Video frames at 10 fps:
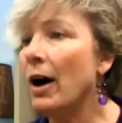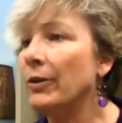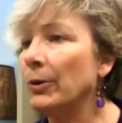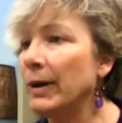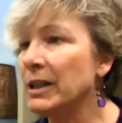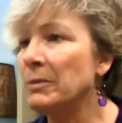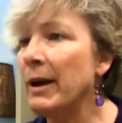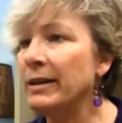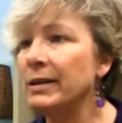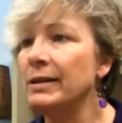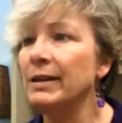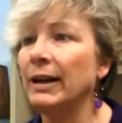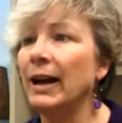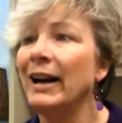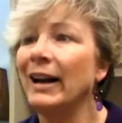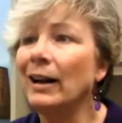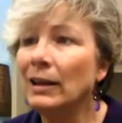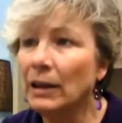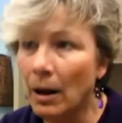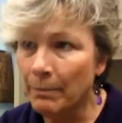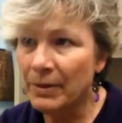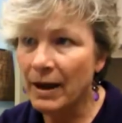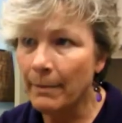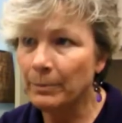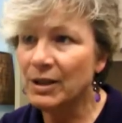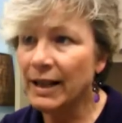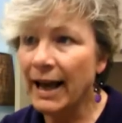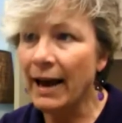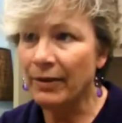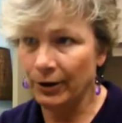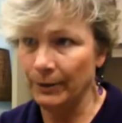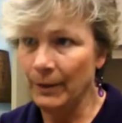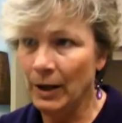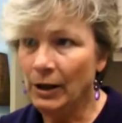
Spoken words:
other expenses and kind of clump them together.